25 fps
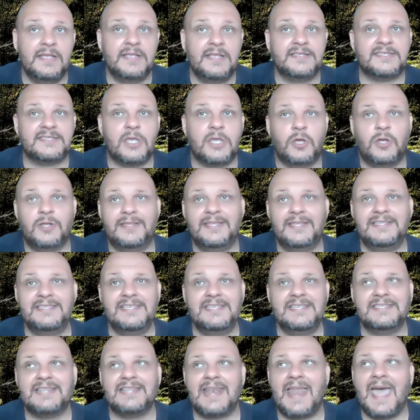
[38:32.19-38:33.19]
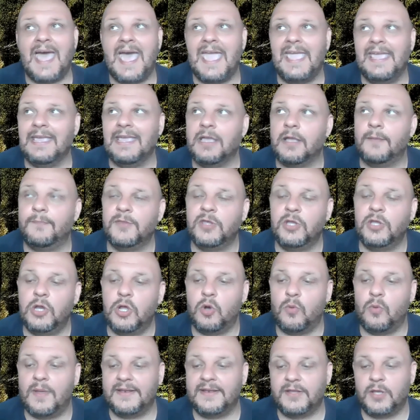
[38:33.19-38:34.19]
so this is like you
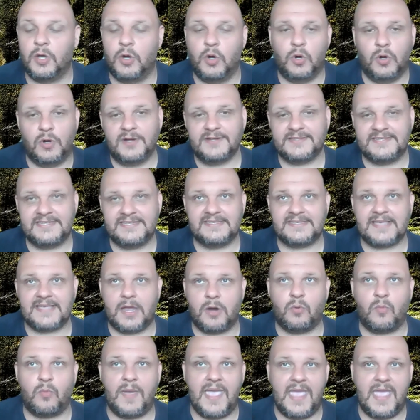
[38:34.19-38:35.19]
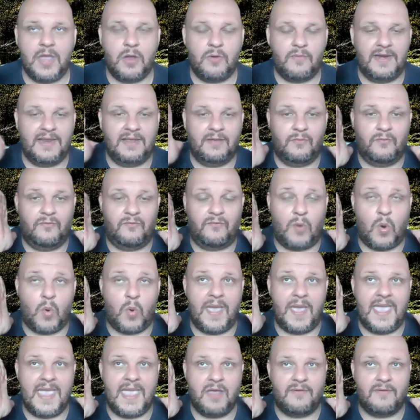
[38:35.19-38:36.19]
know when the horses are wearing
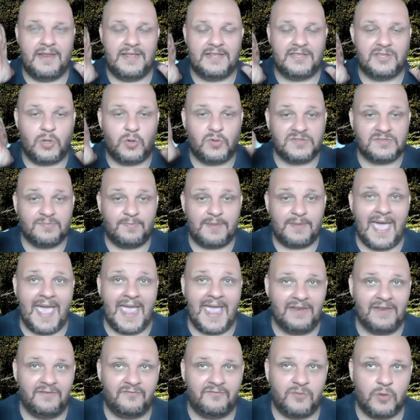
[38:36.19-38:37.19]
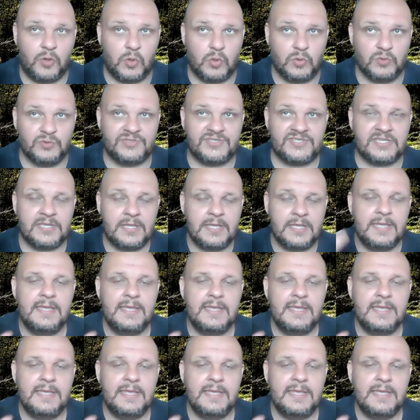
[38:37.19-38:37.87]
wearing those blindfolds